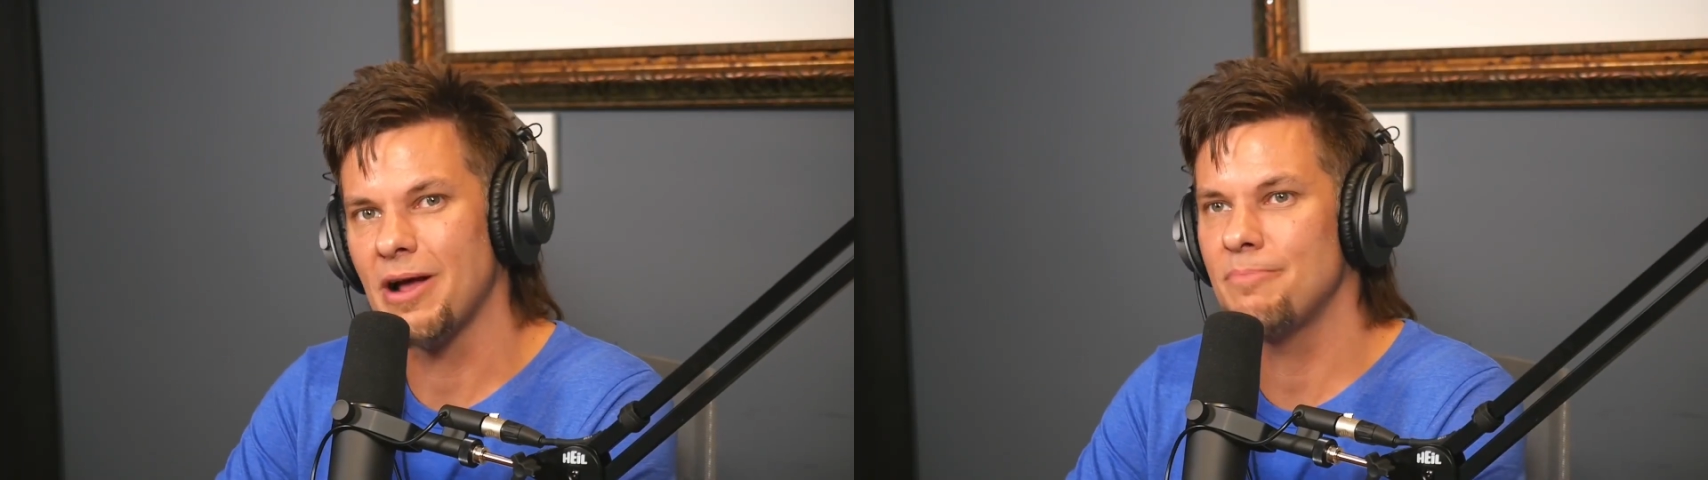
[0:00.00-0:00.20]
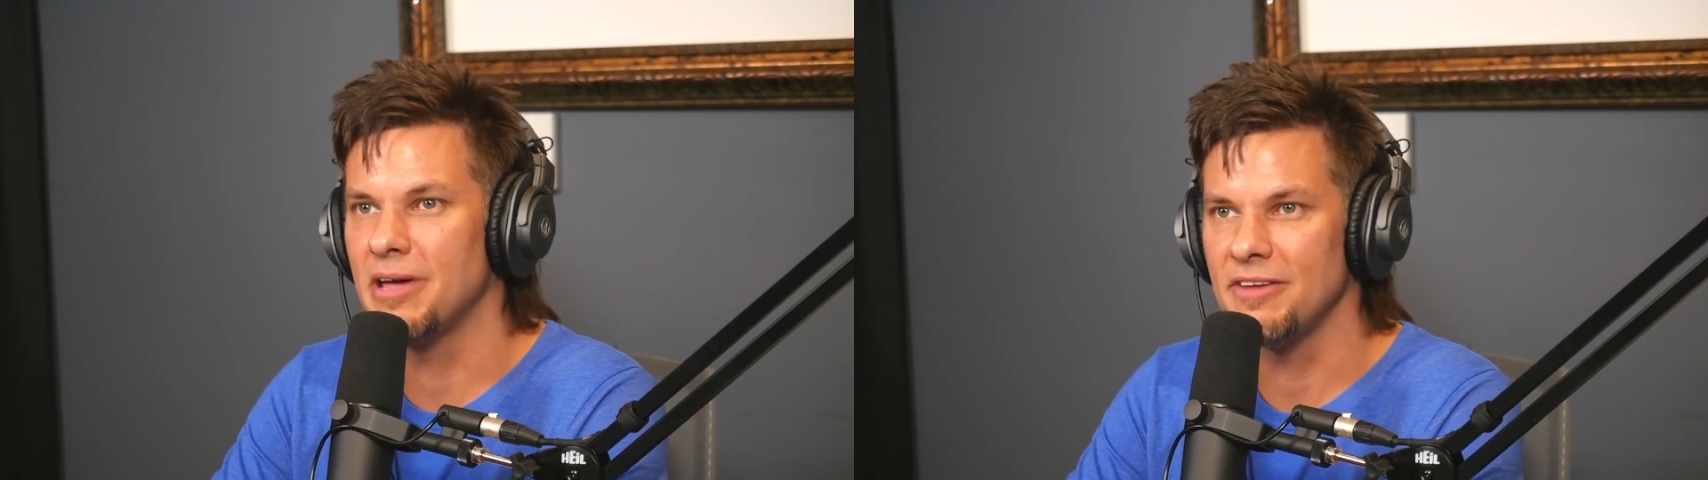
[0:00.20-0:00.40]

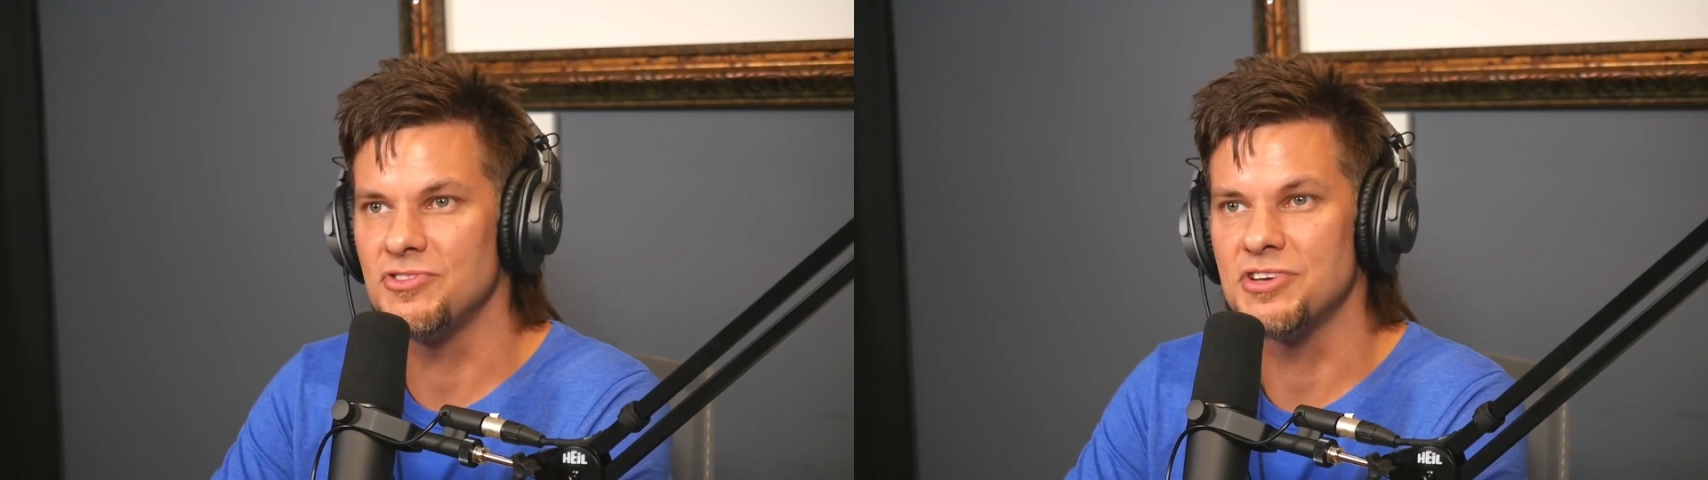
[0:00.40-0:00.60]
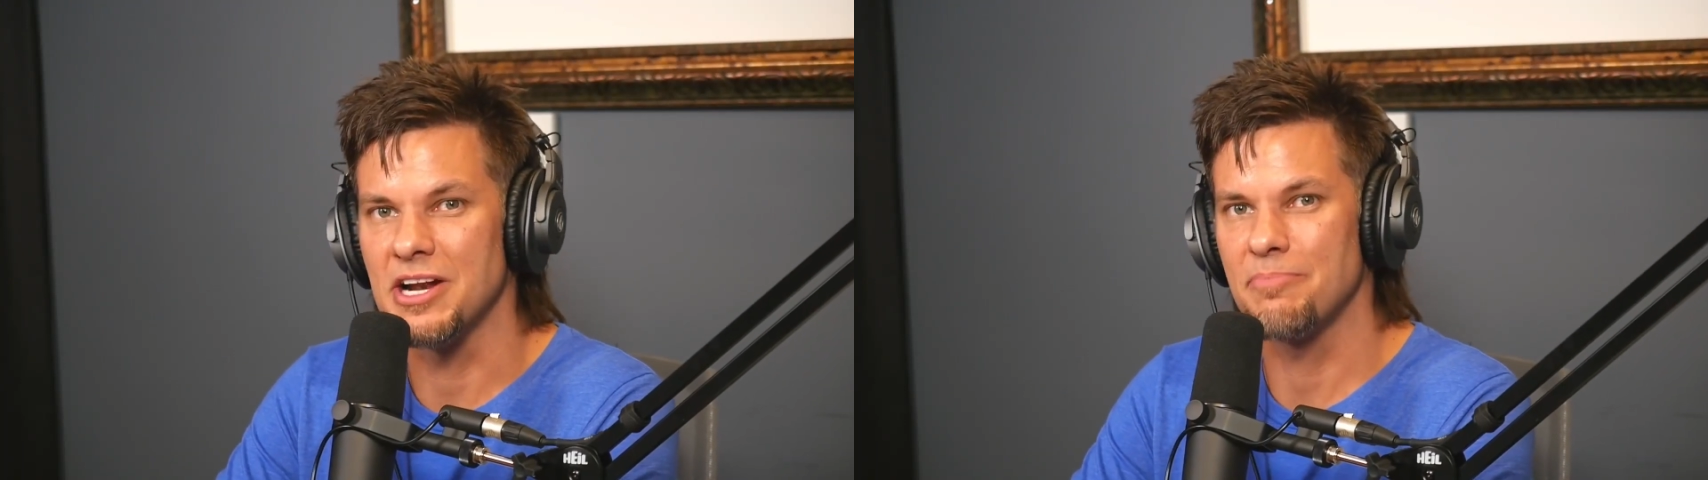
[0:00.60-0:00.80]
and I bet
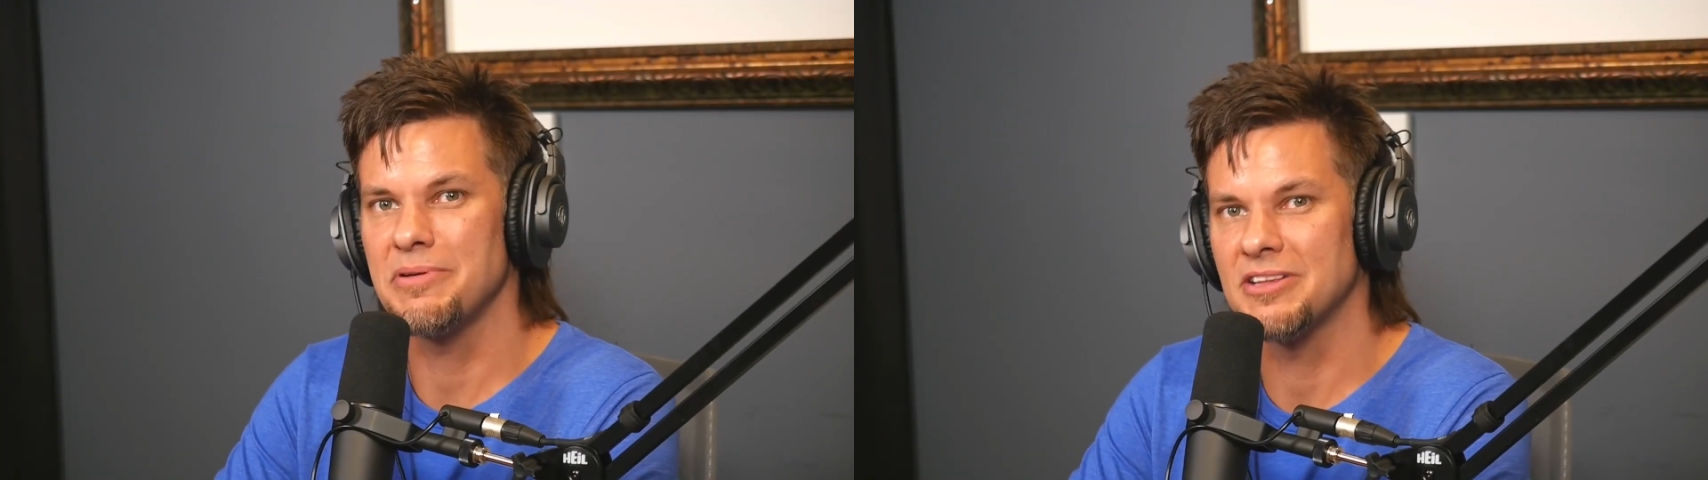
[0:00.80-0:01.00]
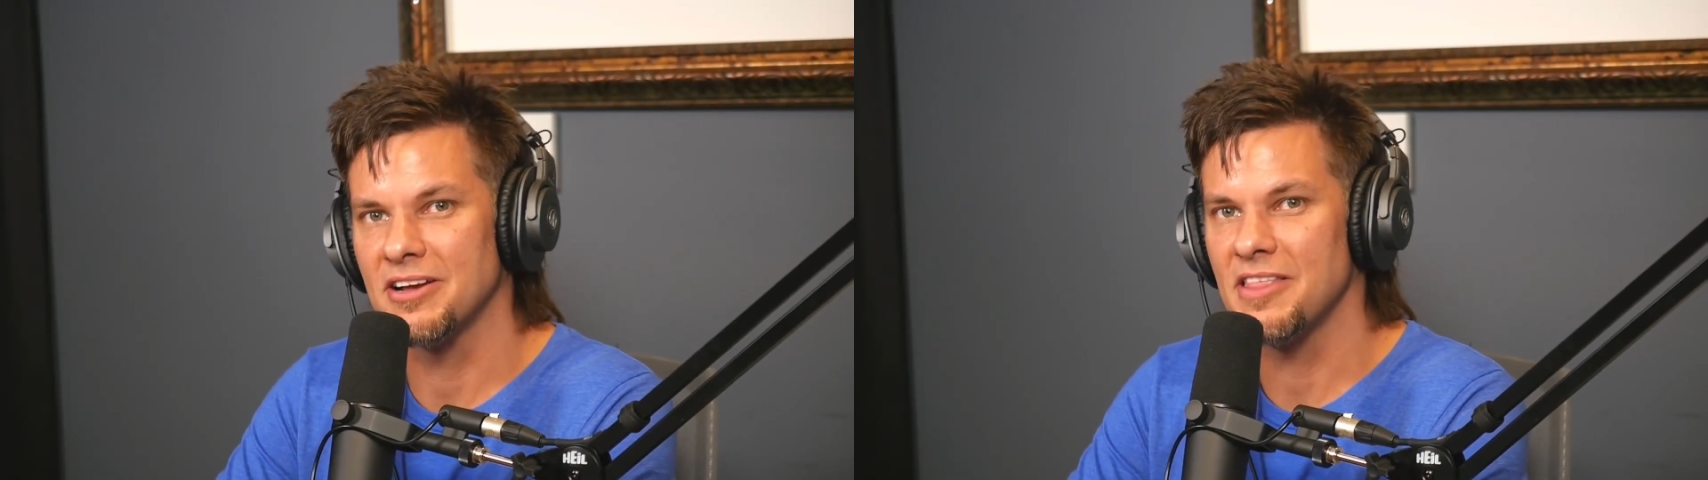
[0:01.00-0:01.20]
if you get
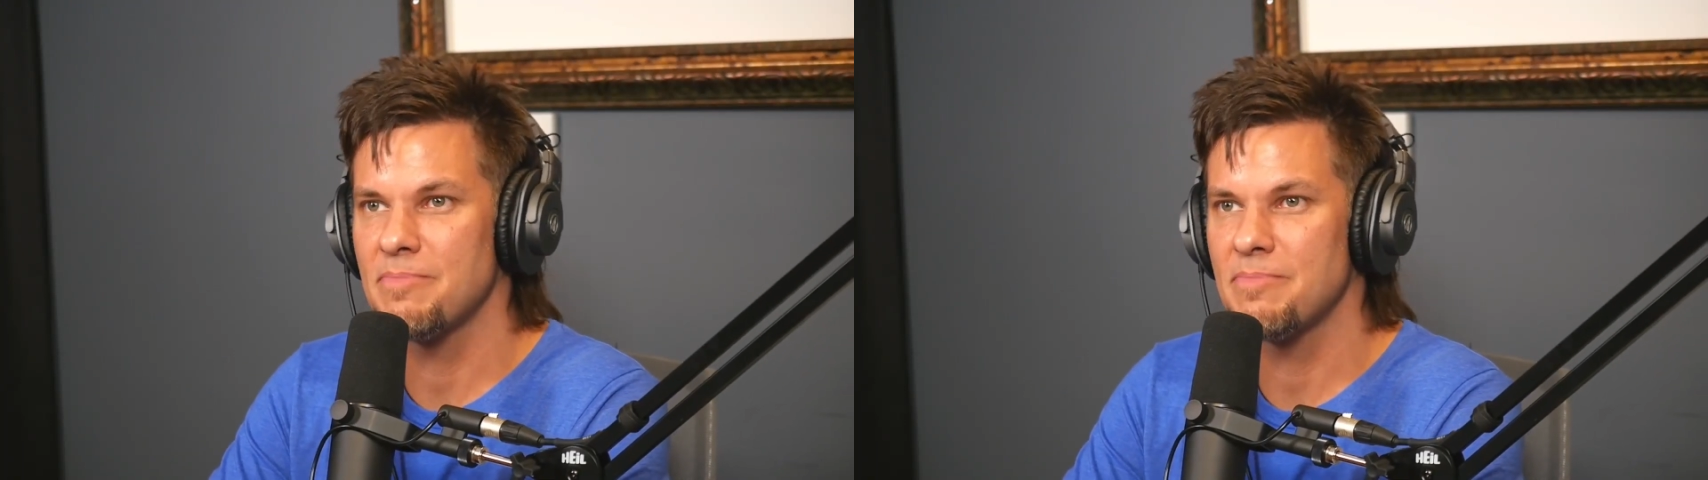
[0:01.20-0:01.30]
up in there,